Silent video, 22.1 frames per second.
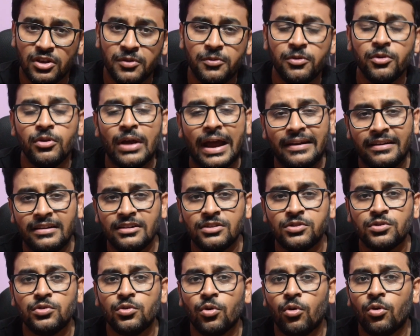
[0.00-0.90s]
So if you at
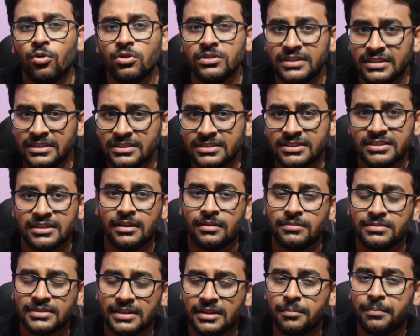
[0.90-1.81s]
least know these
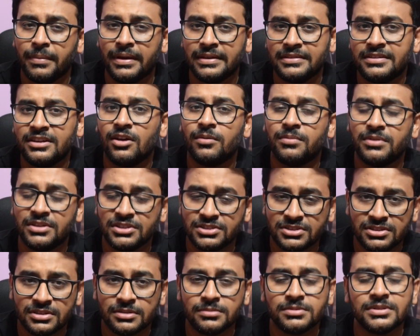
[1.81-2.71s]
terms and the basic of
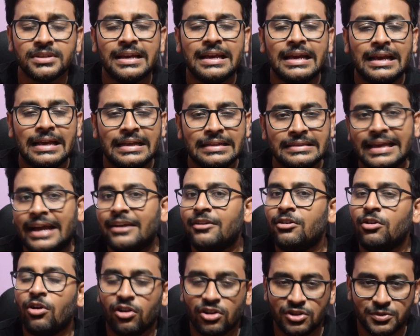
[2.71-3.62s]
these terms,
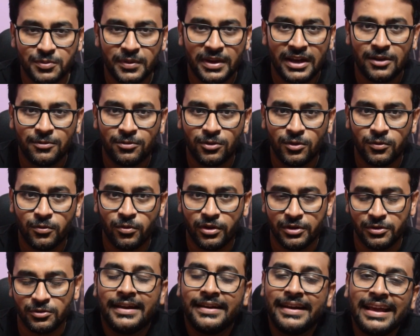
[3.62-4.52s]
that will always be helpful for you.